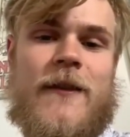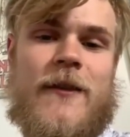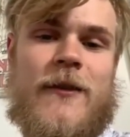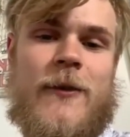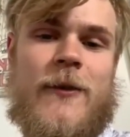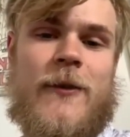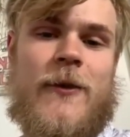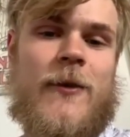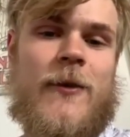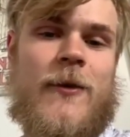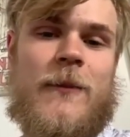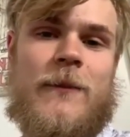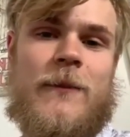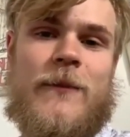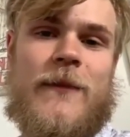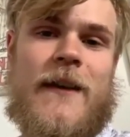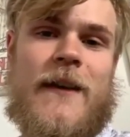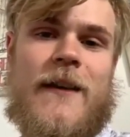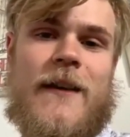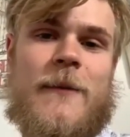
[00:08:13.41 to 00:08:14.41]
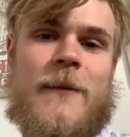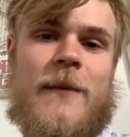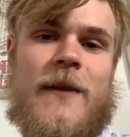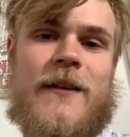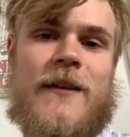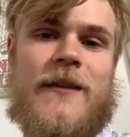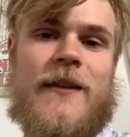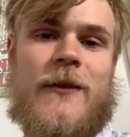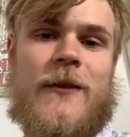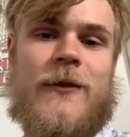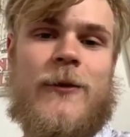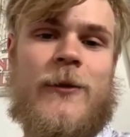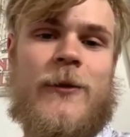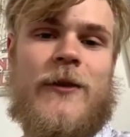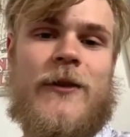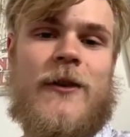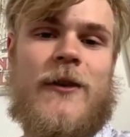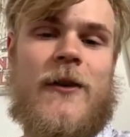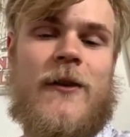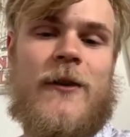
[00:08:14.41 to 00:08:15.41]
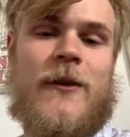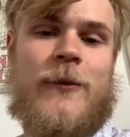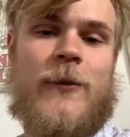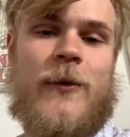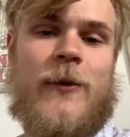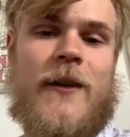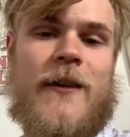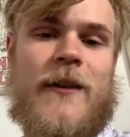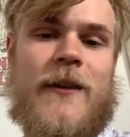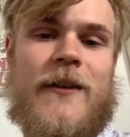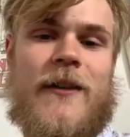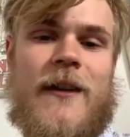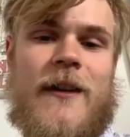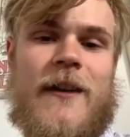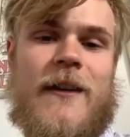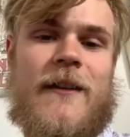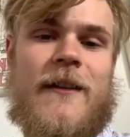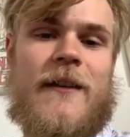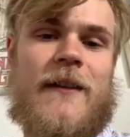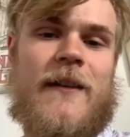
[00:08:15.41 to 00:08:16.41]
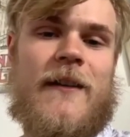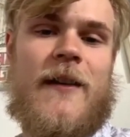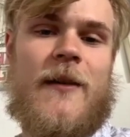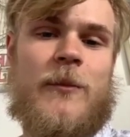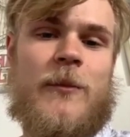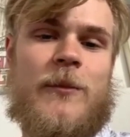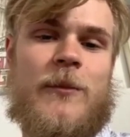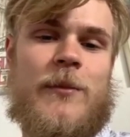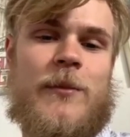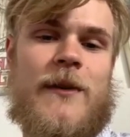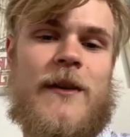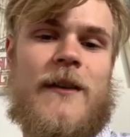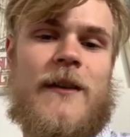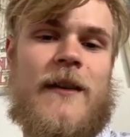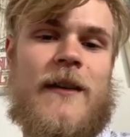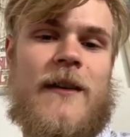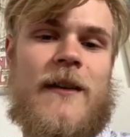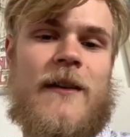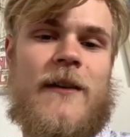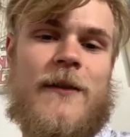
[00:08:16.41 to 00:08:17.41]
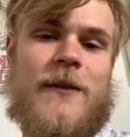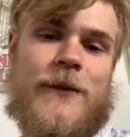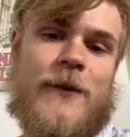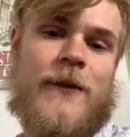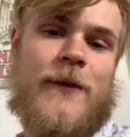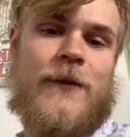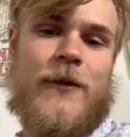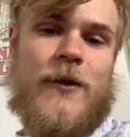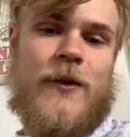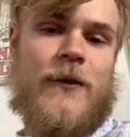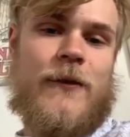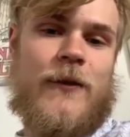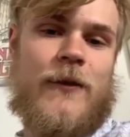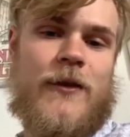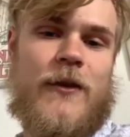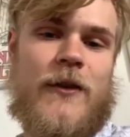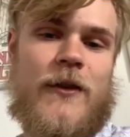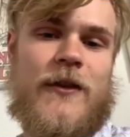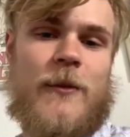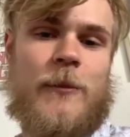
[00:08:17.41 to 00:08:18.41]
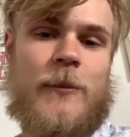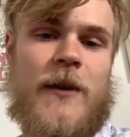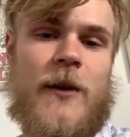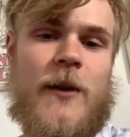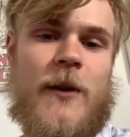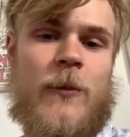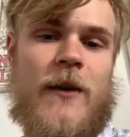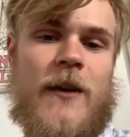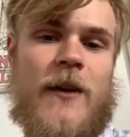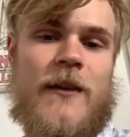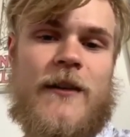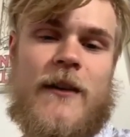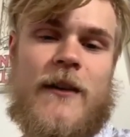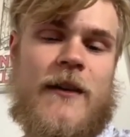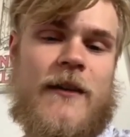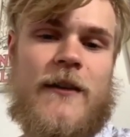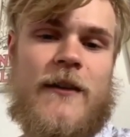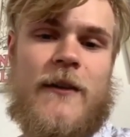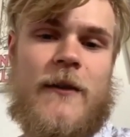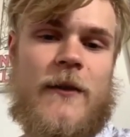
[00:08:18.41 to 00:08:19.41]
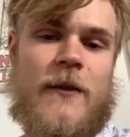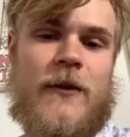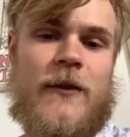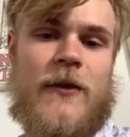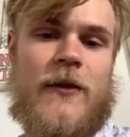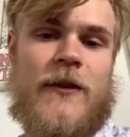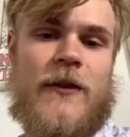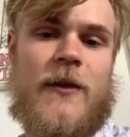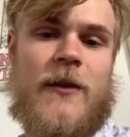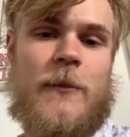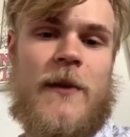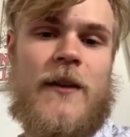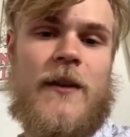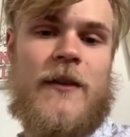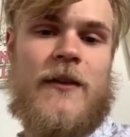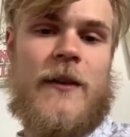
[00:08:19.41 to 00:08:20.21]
So yeah, amazing to see all the friends and be there for such a big race. That's just amazing.